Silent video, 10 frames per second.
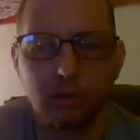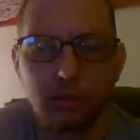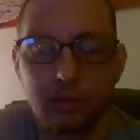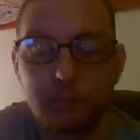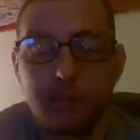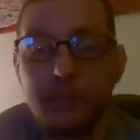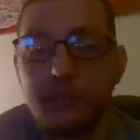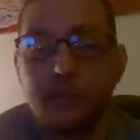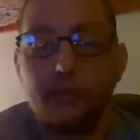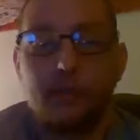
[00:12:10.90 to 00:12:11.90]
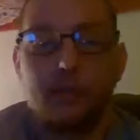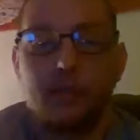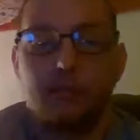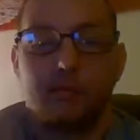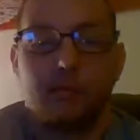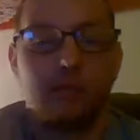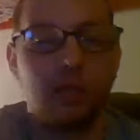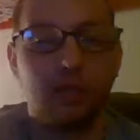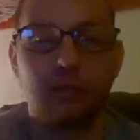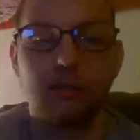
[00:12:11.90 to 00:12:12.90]
it'd be easy to give it to
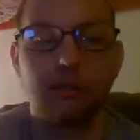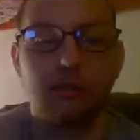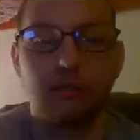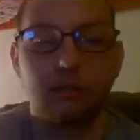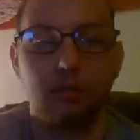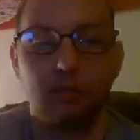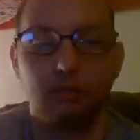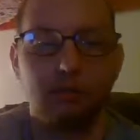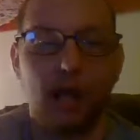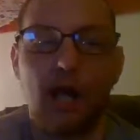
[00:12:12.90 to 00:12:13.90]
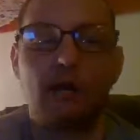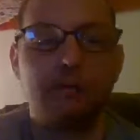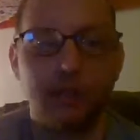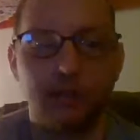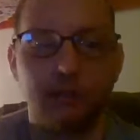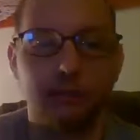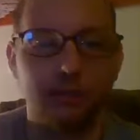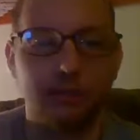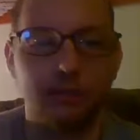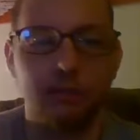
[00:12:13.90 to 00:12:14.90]
Gunderson,
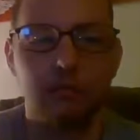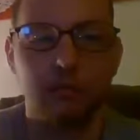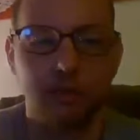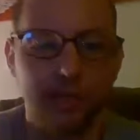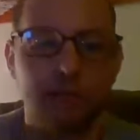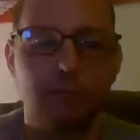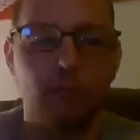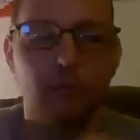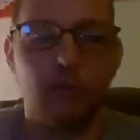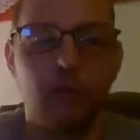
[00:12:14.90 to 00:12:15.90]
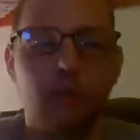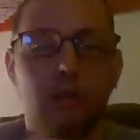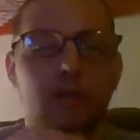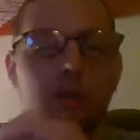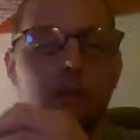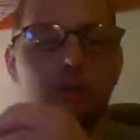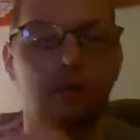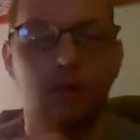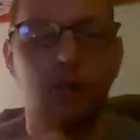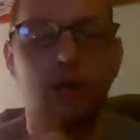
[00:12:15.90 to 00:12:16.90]
obviously, the game winner
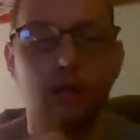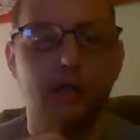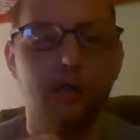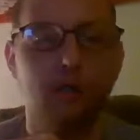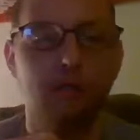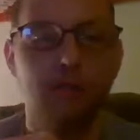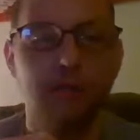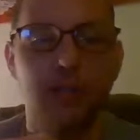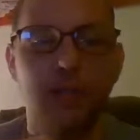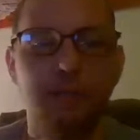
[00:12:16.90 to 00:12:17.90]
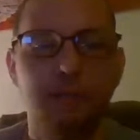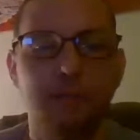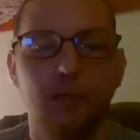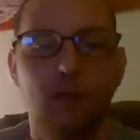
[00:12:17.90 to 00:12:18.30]
in overtime.